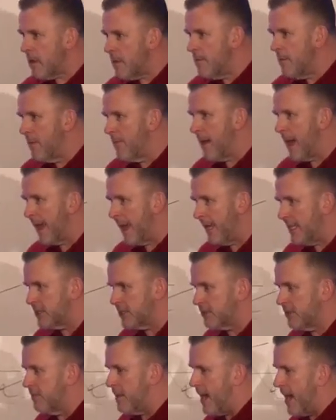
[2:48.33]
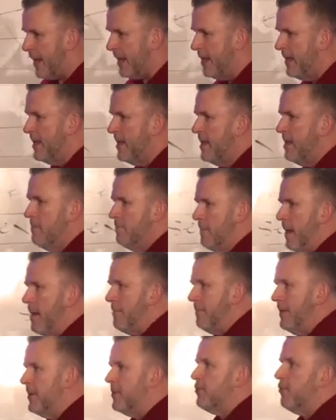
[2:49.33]
But my history, my
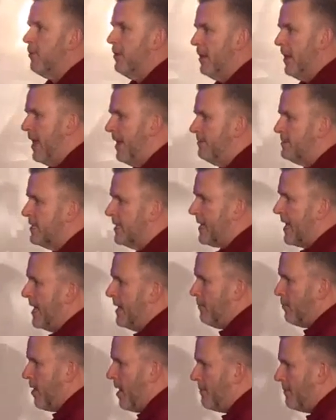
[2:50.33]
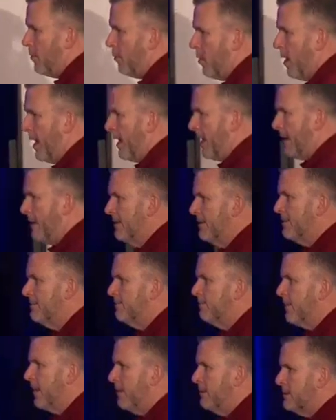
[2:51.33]
mentor in life is a guy named Robert Wang.
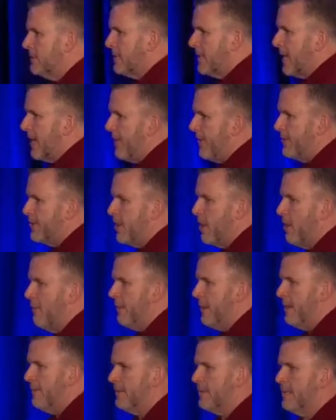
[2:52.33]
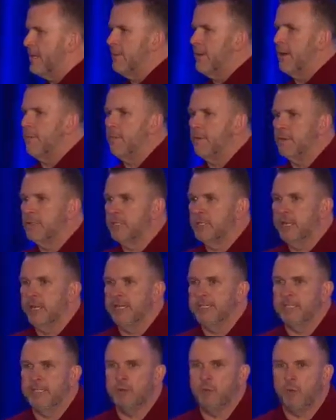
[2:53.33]
He was the guy that taught me everything about
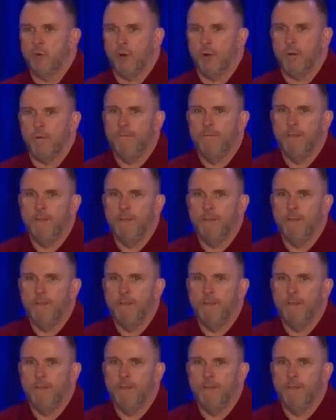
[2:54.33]
merchandise in the world.